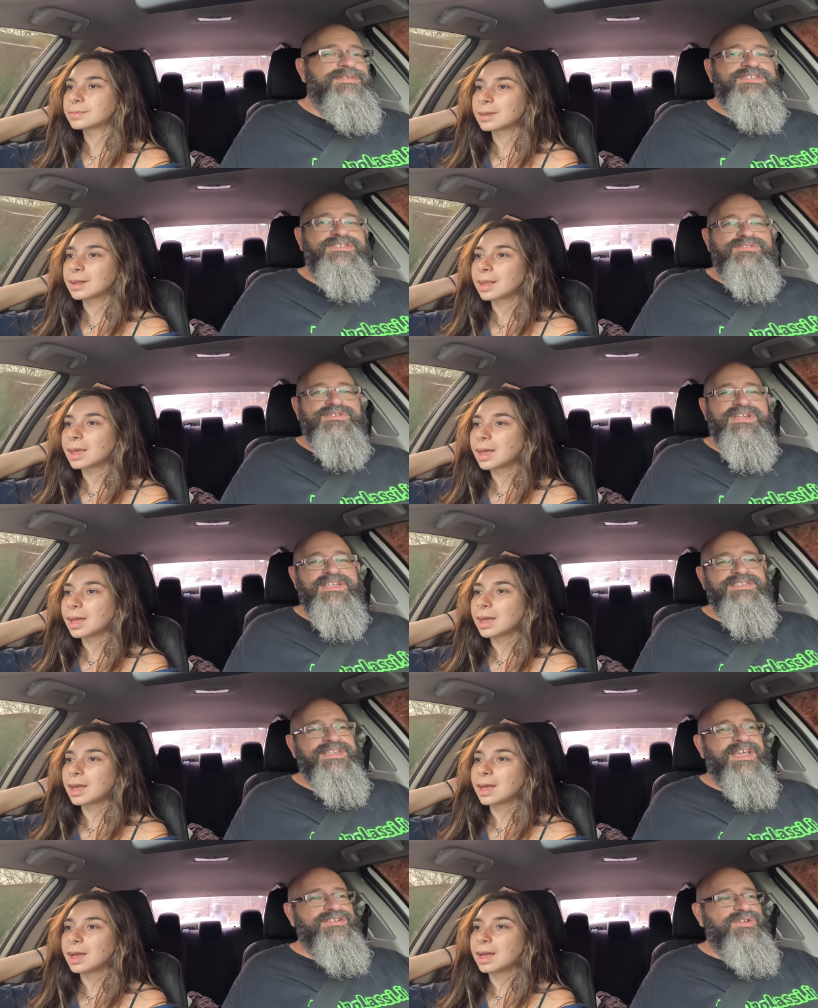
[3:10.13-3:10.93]
Speaker 1: This is your
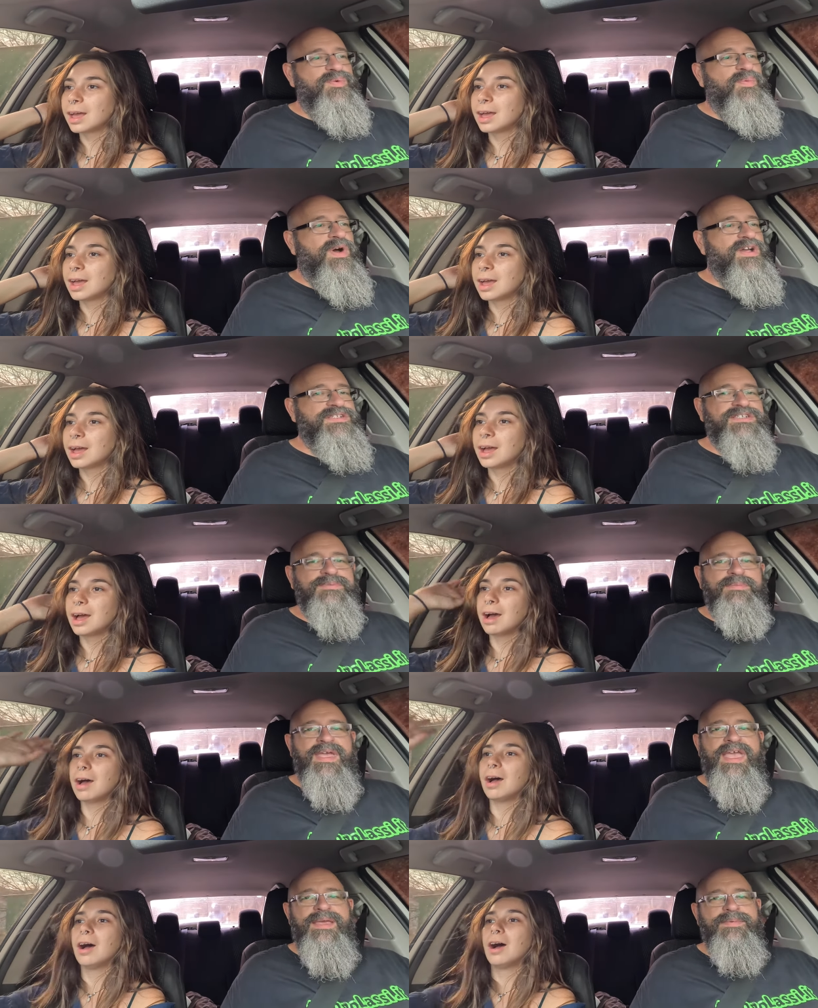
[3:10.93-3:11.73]
chance to actually watch,
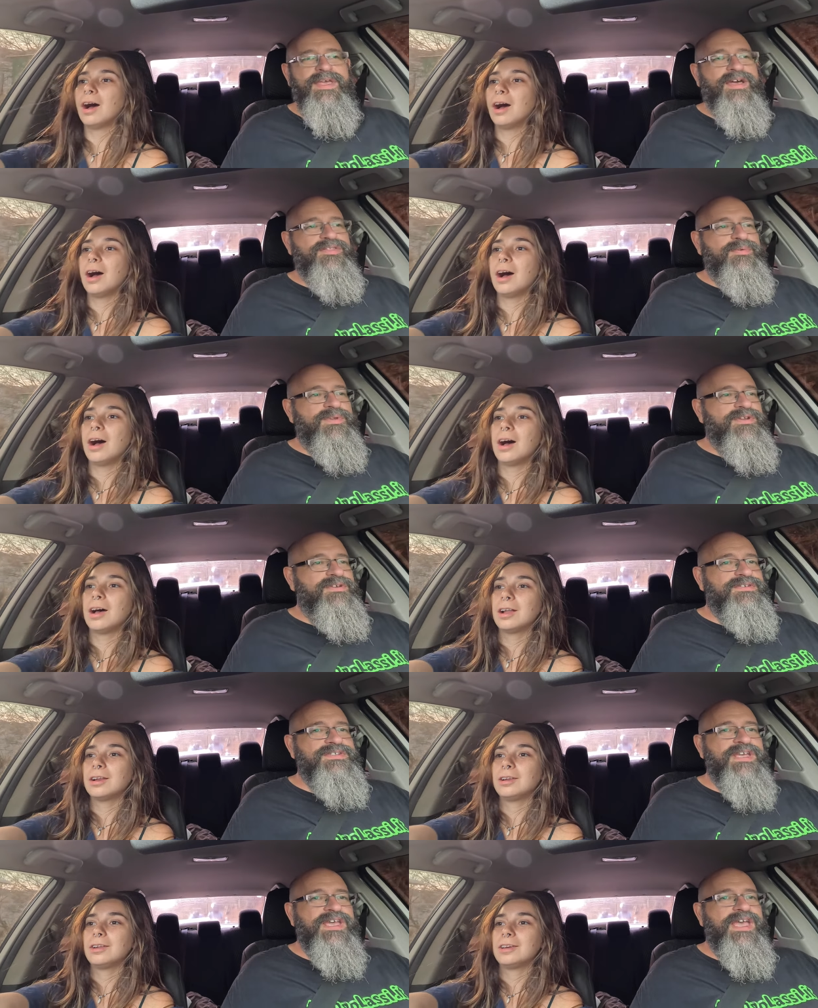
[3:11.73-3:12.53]
maybe out the
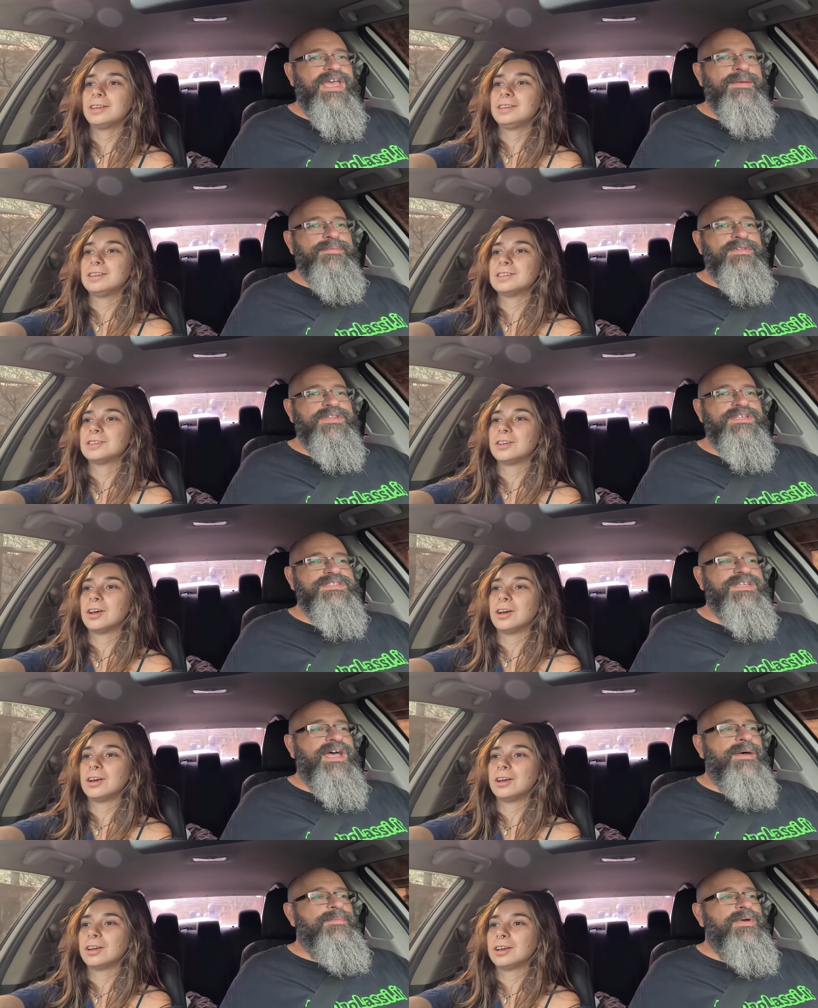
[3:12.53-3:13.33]
windows, a police
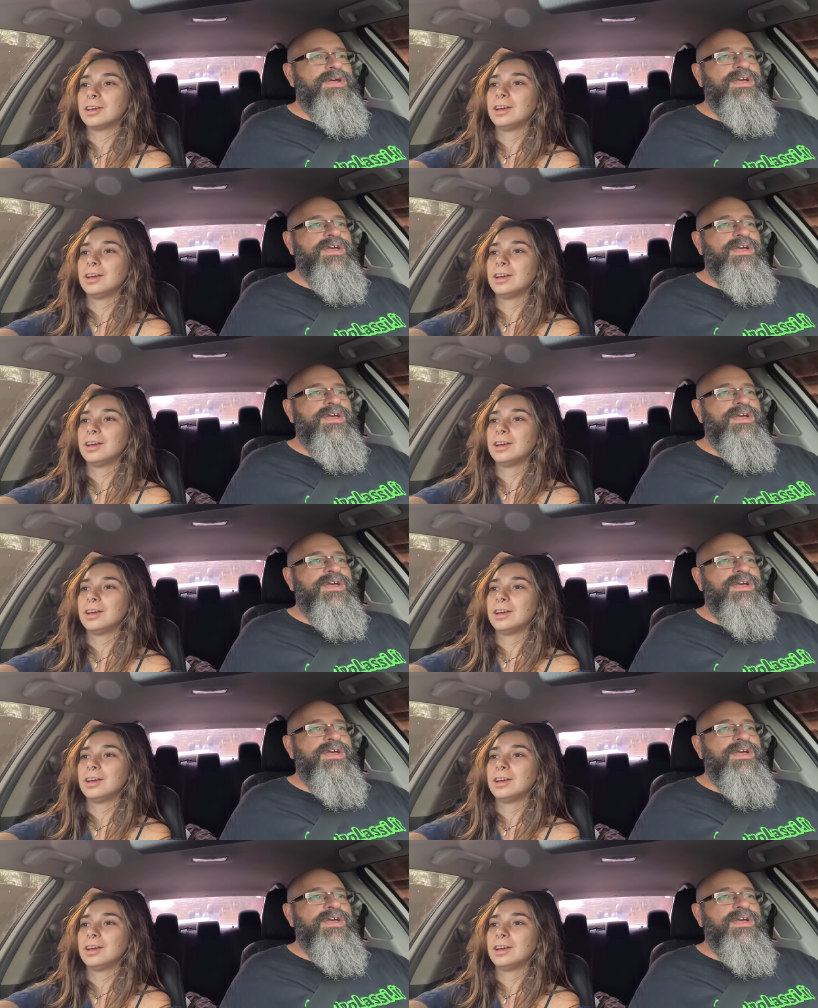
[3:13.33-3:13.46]
stop.